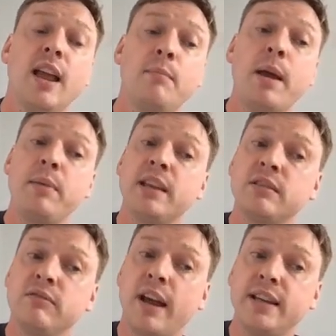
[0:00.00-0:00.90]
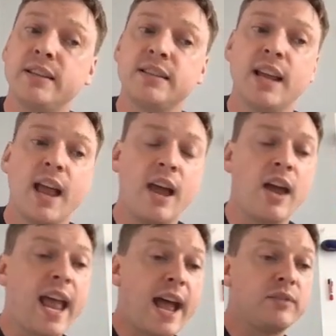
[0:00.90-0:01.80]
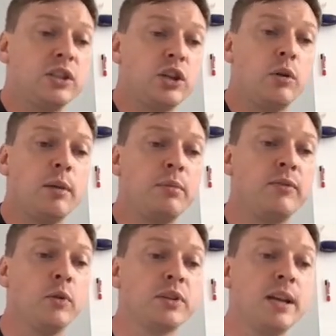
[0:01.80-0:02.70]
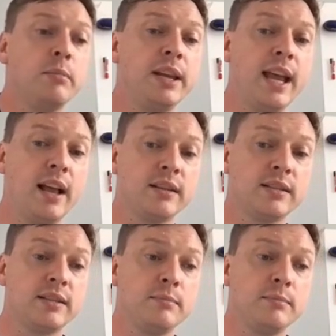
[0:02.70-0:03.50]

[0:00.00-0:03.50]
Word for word: Maybe there's a race, and I have to do it before somebody else.